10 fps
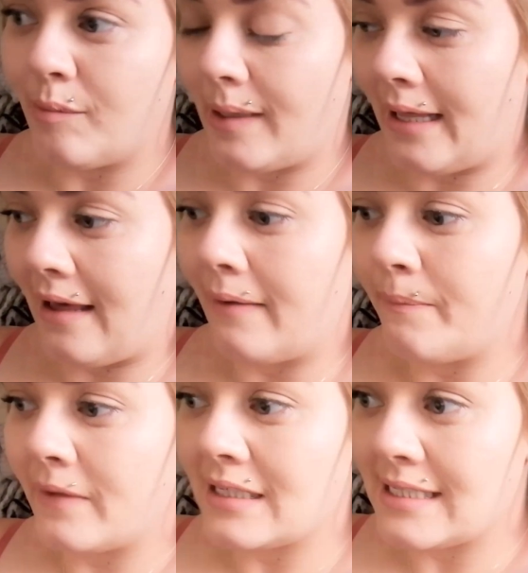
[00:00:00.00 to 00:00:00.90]
But yeah,
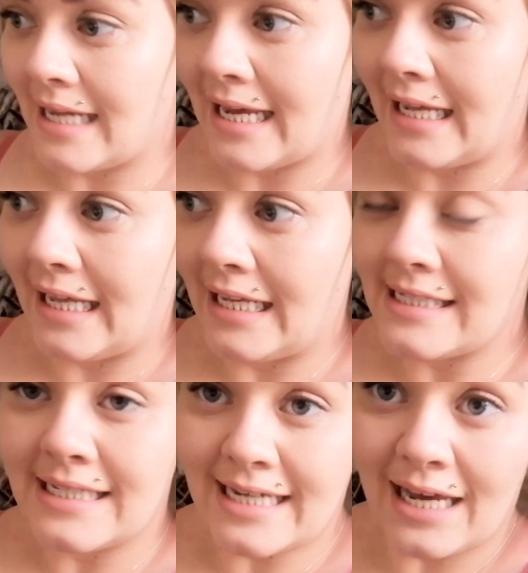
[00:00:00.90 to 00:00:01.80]
today
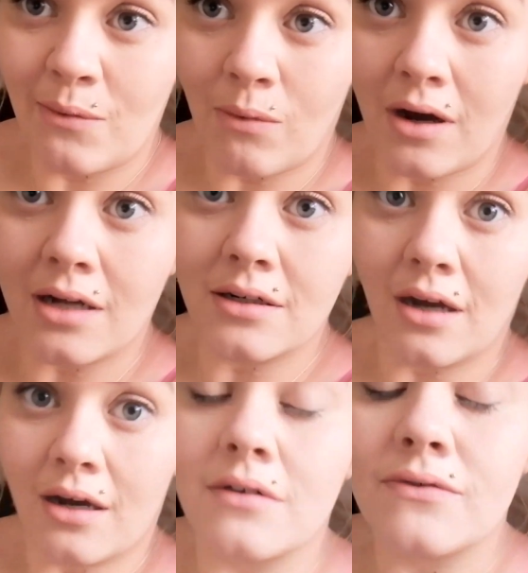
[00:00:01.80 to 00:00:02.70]
is day one
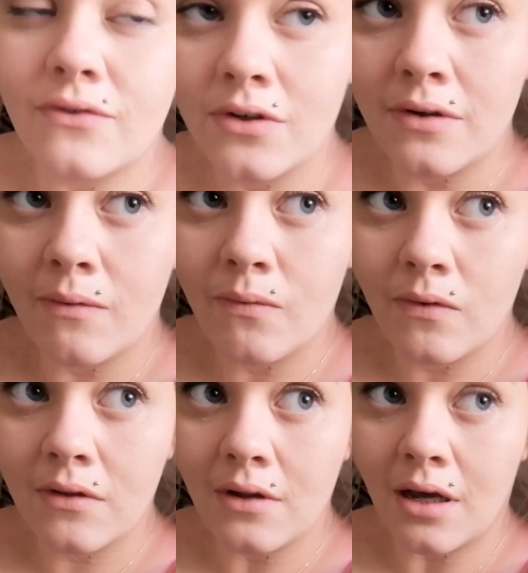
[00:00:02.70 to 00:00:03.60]
of
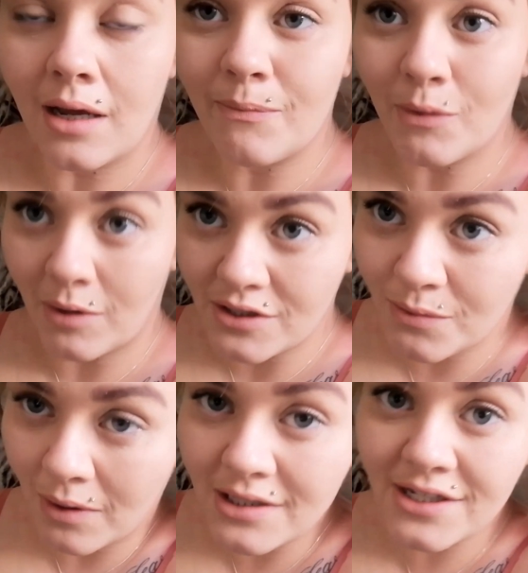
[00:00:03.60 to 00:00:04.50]
the
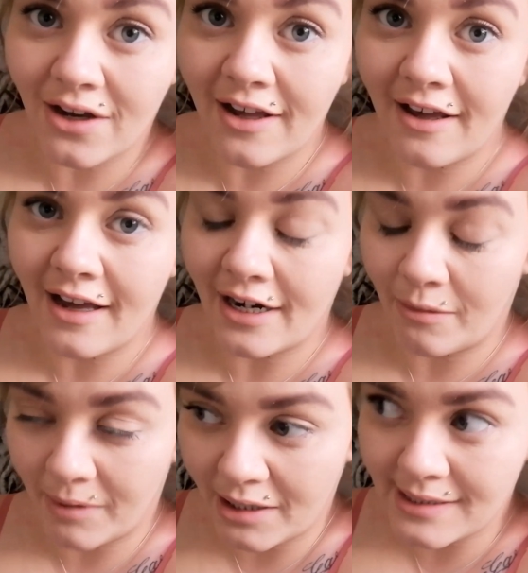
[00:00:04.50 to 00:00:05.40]
one-to-one diet, and
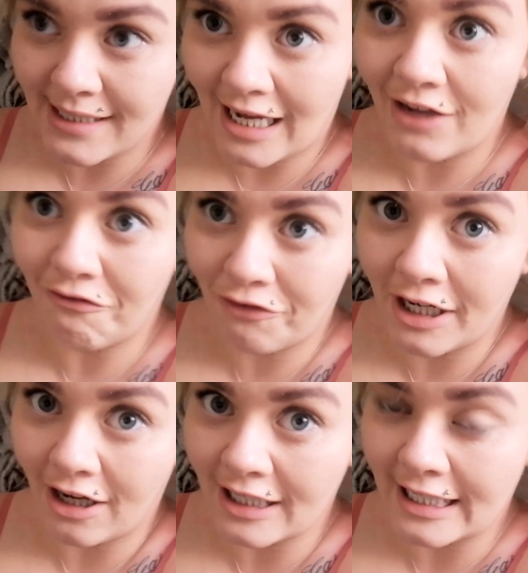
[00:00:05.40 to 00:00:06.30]
I'm going to stay
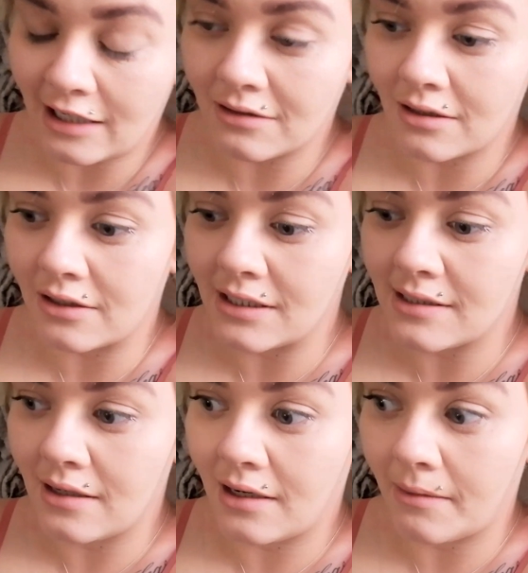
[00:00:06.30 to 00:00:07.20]
fully on it now,
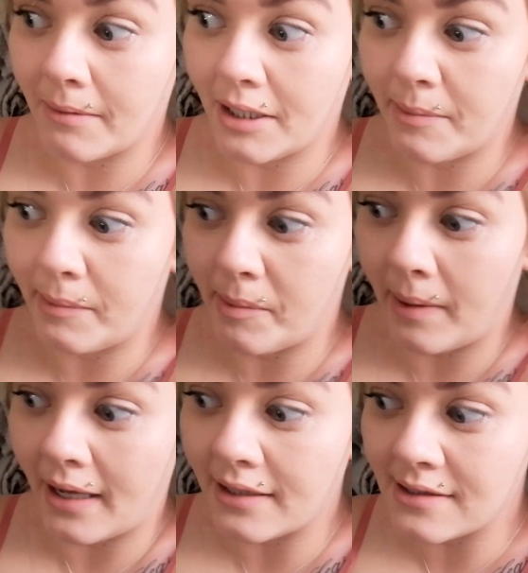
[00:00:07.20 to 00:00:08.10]
guys. And I'm going to be
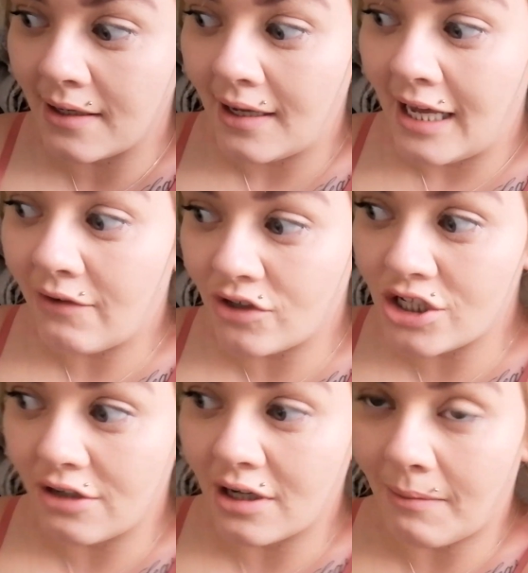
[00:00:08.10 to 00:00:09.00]
prepared. If I
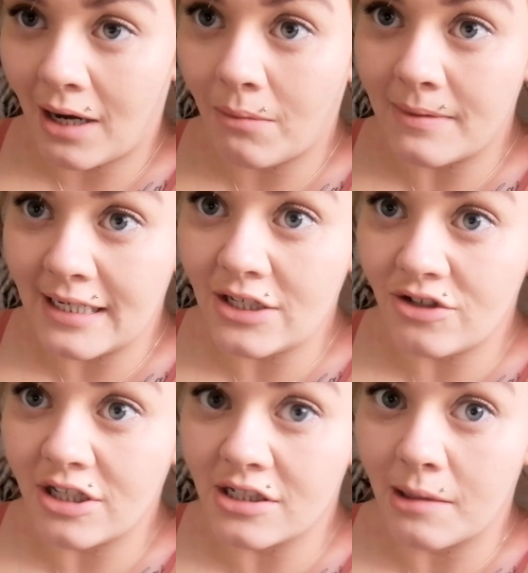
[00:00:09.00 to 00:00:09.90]
do go out, I'm
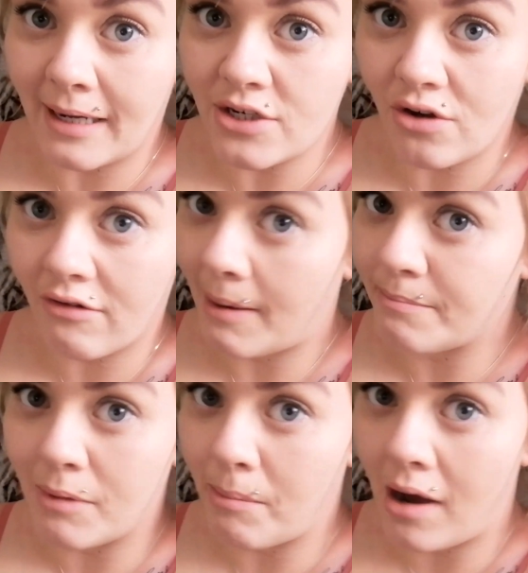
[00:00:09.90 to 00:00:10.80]
literally just going to make sure I
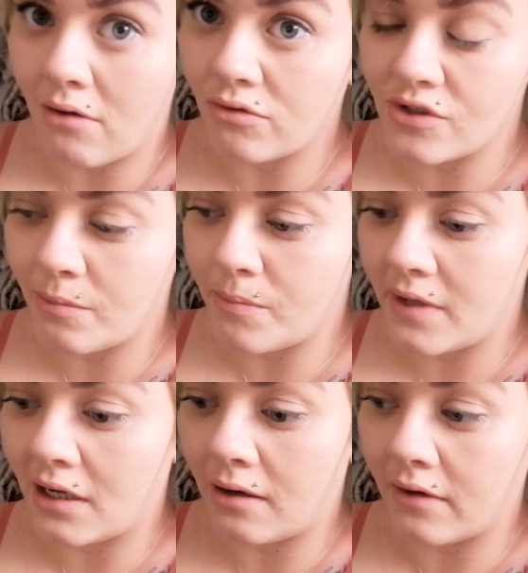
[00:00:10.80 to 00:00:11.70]
grab my bar or
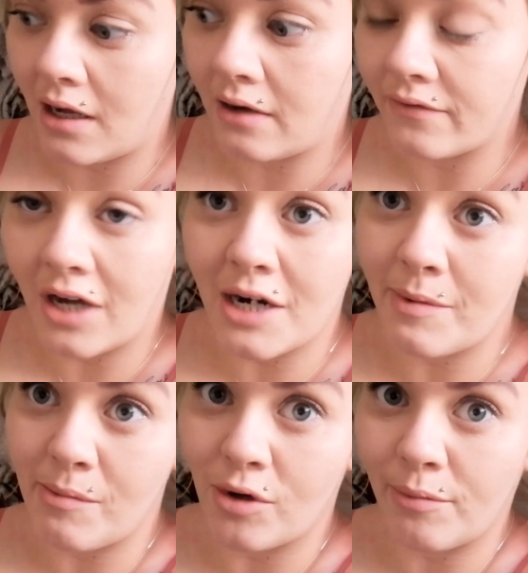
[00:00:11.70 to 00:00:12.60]
something. I've got to
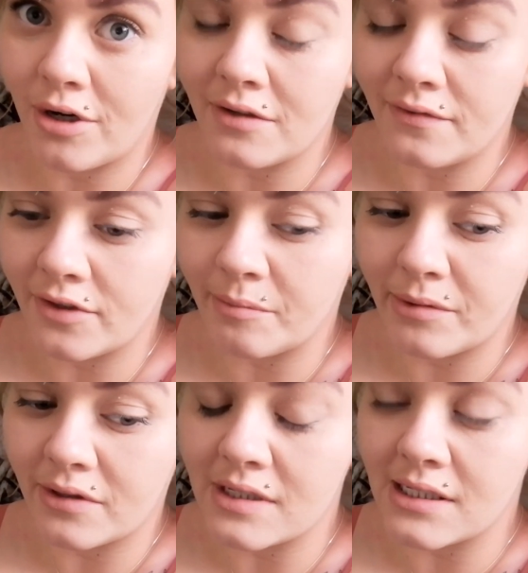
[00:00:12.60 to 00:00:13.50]
be more mindful
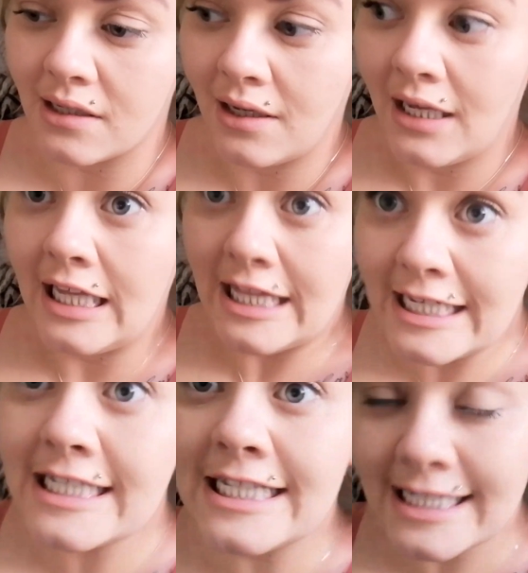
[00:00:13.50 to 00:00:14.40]
because
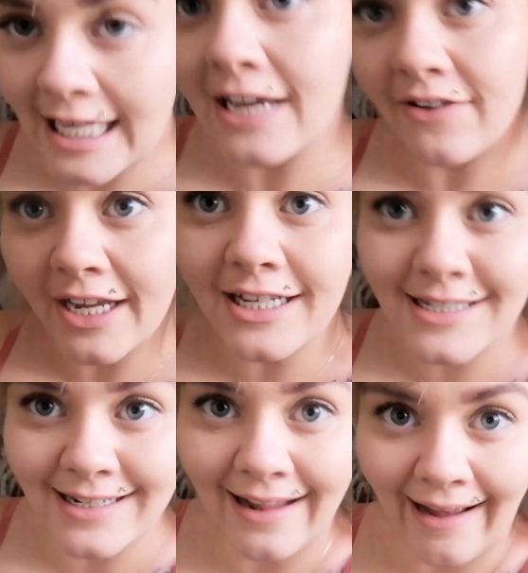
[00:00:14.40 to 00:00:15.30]
this is
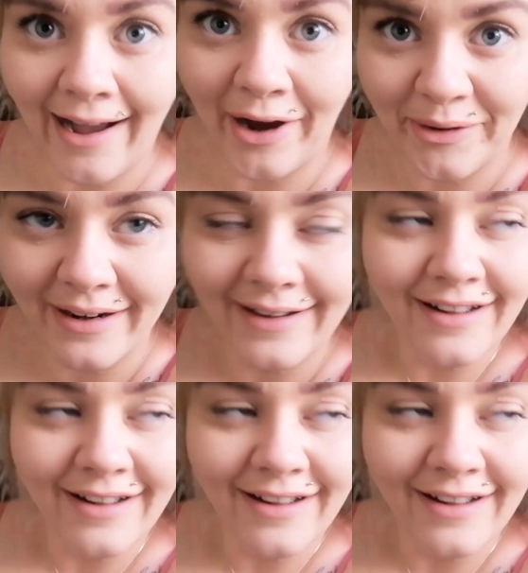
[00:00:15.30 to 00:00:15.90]
serious now.